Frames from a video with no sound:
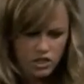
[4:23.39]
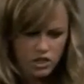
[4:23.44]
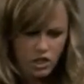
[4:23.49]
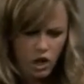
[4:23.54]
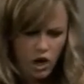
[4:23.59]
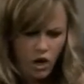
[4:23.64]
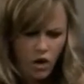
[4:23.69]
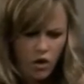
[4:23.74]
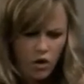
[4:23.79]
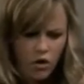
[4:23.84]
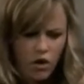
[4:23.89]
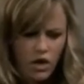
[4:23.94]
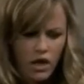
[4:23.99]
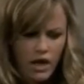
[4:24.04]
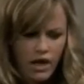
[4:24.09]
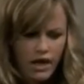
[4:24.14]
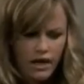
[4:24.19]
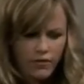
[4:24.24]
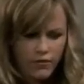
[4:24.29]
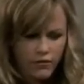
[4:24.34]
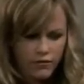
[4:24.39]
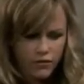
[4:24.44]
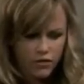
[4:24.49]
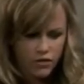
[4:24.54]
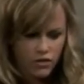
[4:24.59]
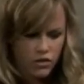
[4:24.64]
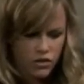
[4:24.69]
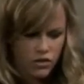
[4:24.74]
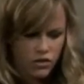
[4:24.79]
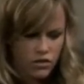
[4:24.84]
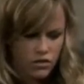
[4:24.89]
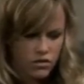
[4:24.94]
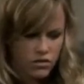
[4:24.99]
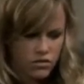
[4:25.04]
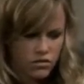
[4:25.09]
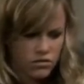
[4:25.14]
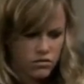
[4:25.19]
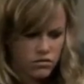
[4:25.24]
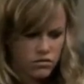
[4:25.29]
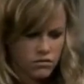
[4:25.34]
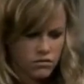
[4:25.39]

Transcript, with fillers: So. Okay, I want you to focus.